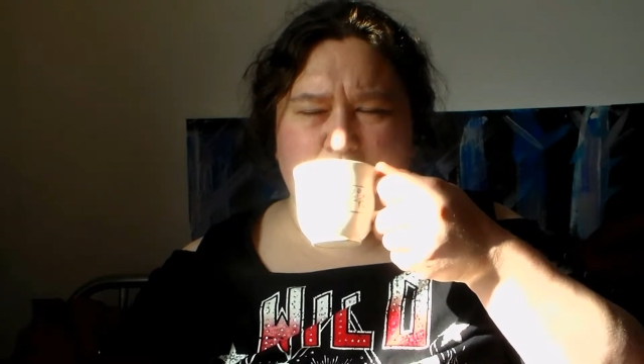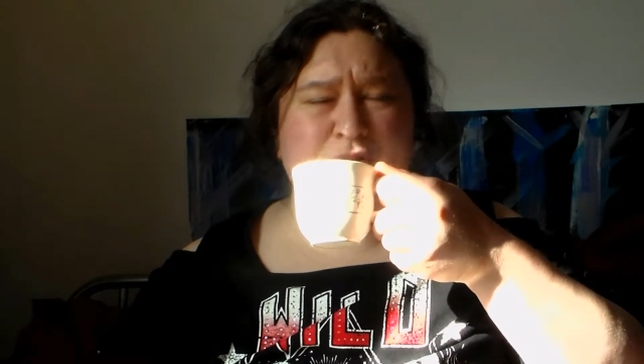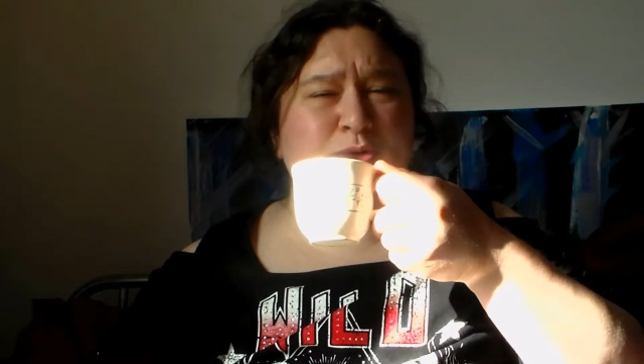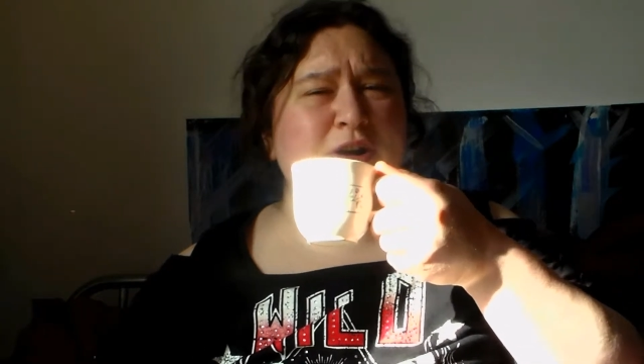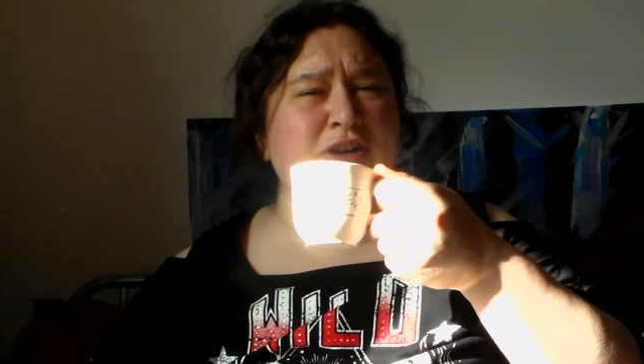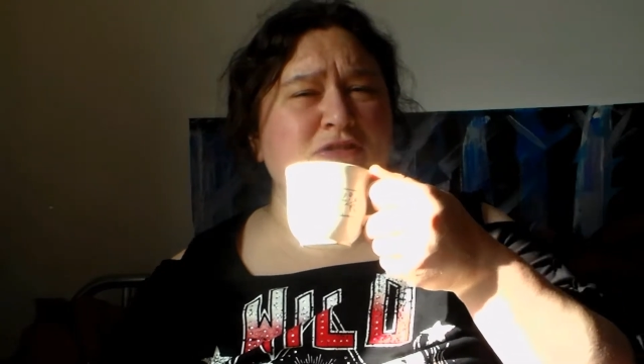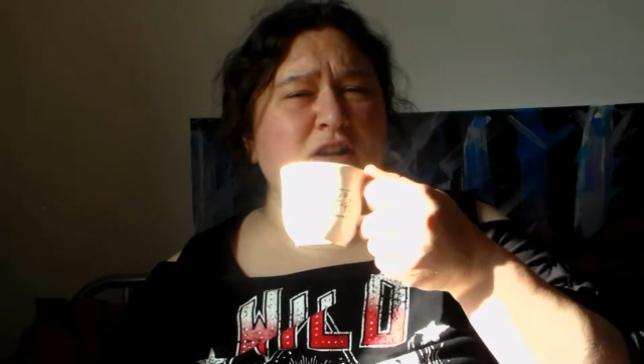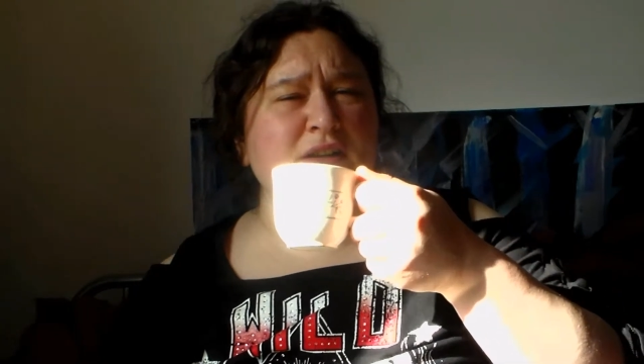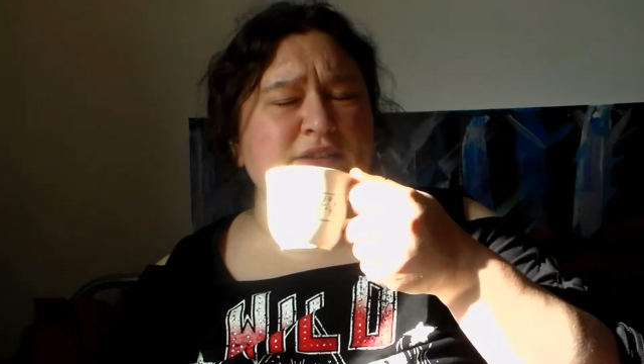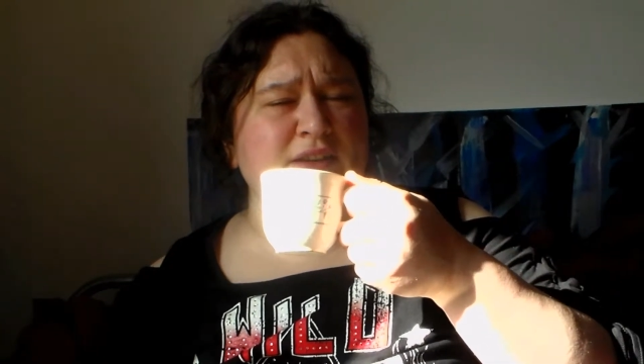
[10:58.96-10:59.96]
it's quite
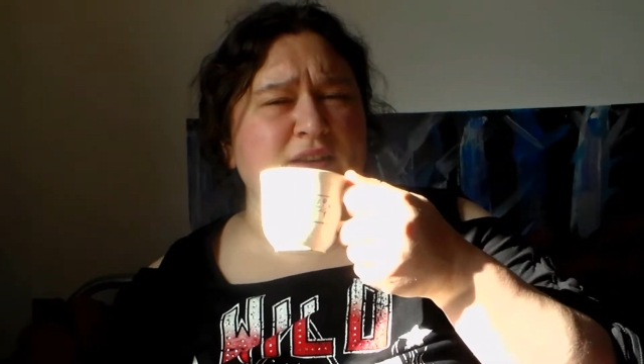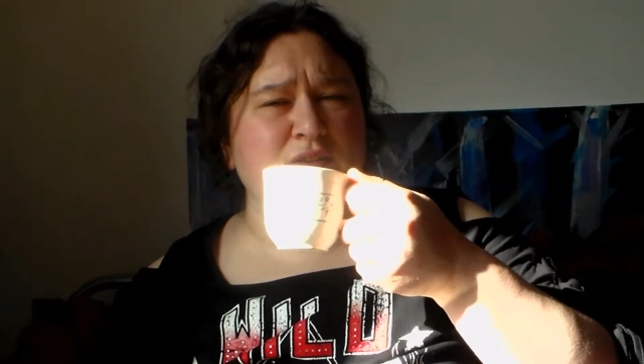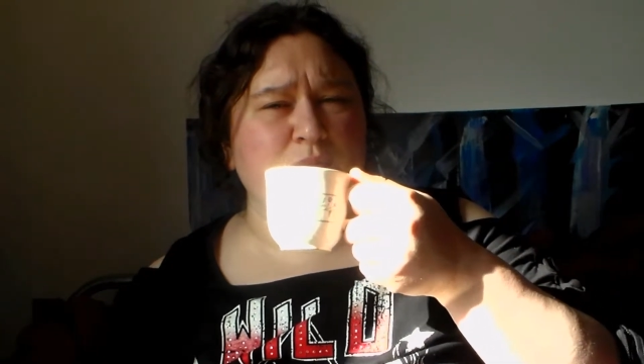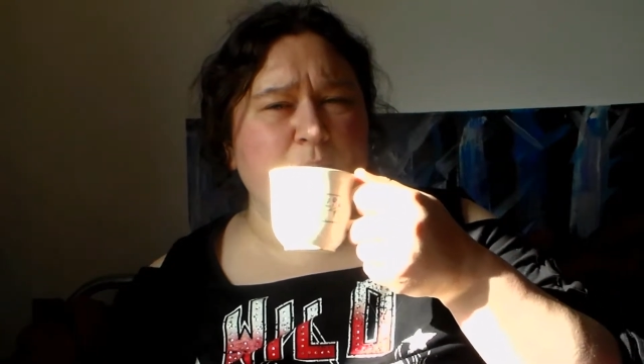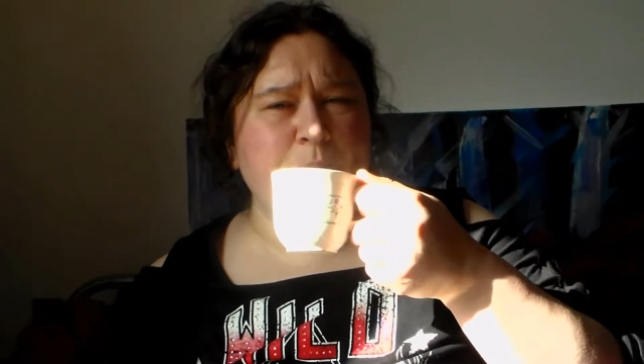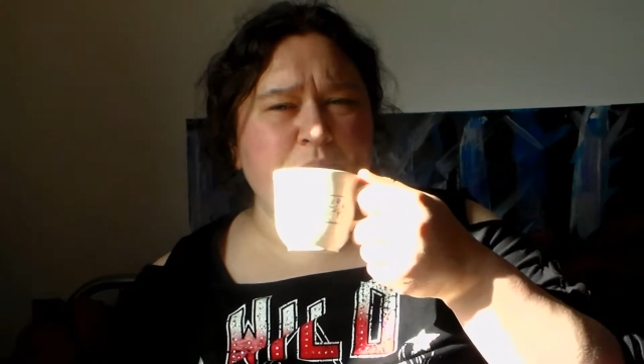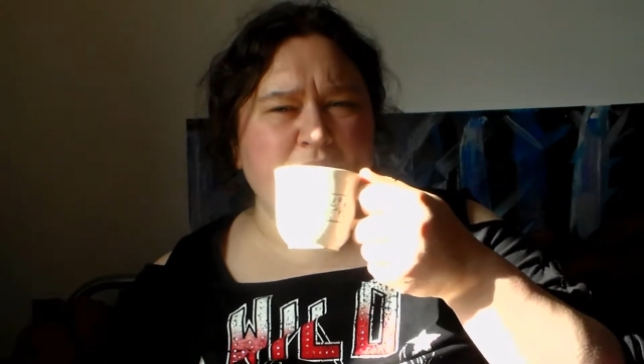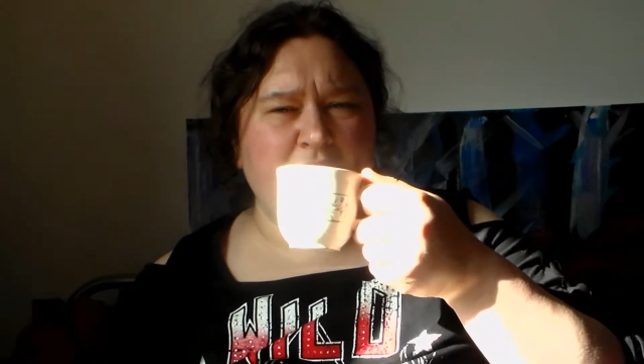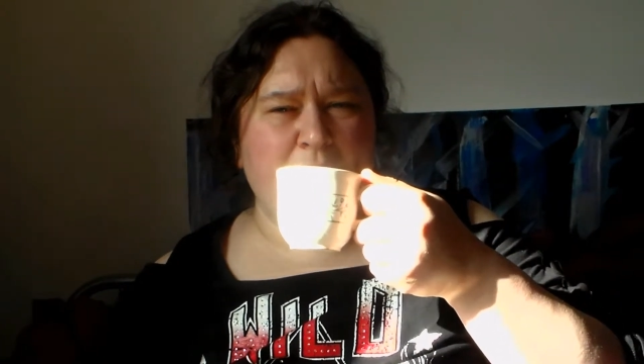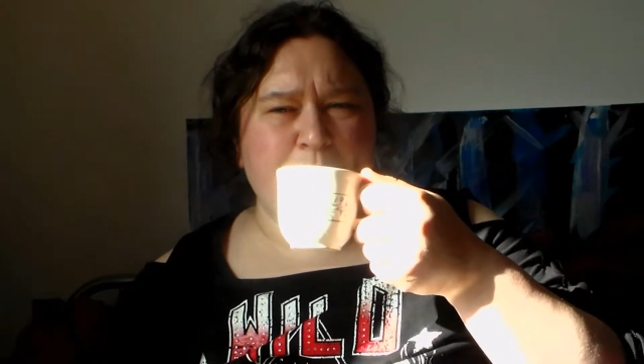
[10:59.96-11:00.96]
grassy, this one.
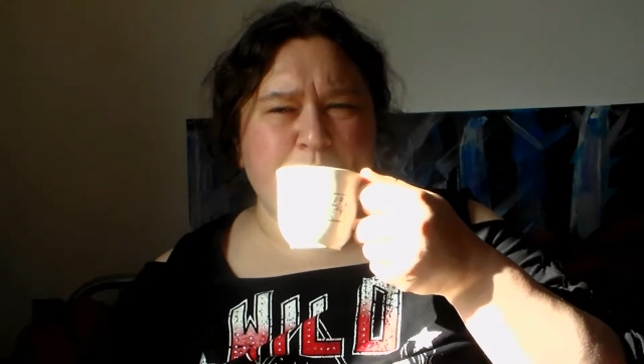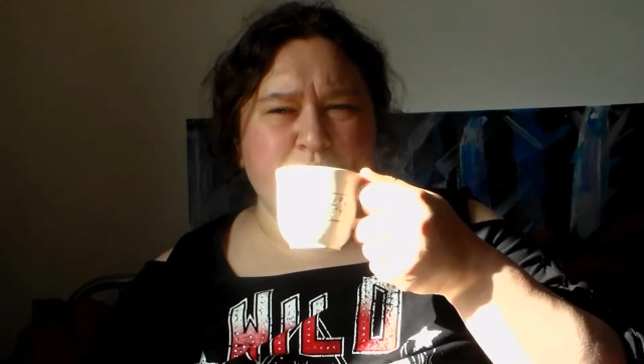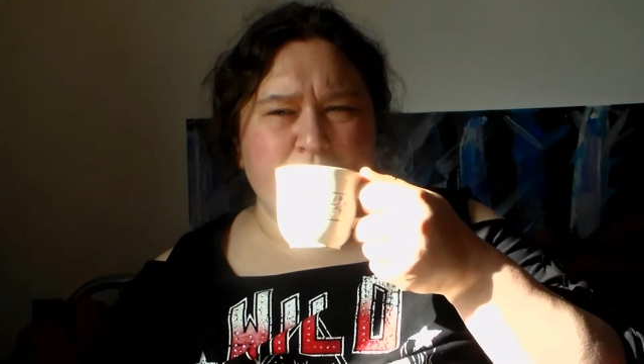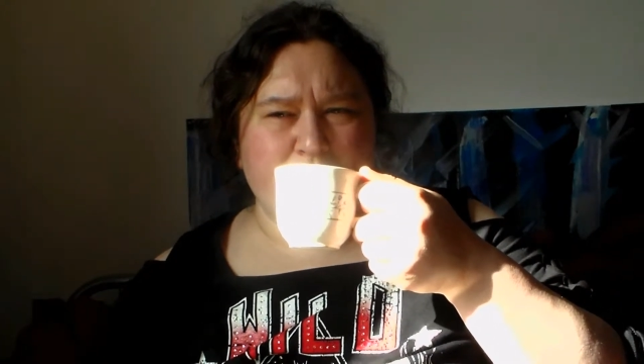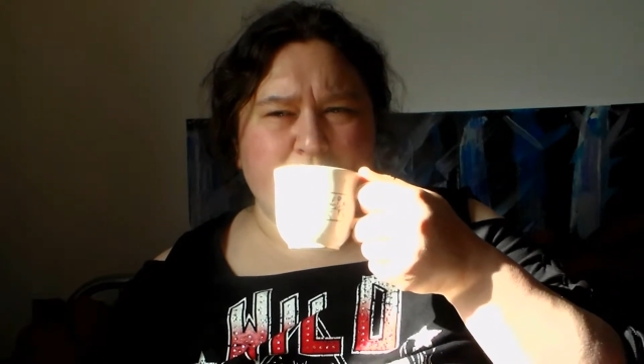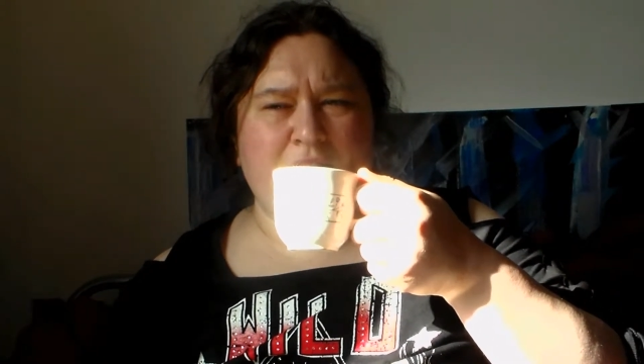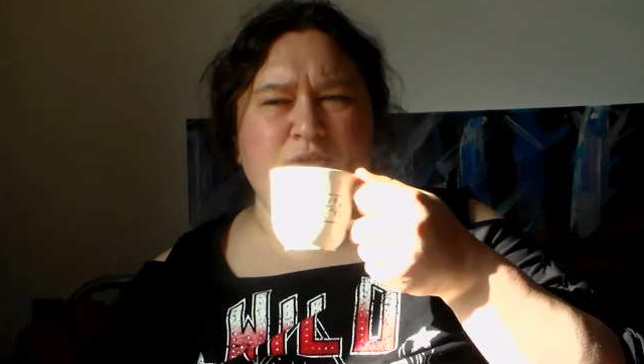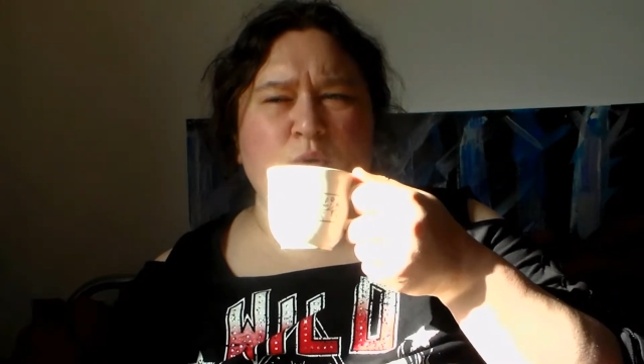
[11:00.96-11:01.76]
It's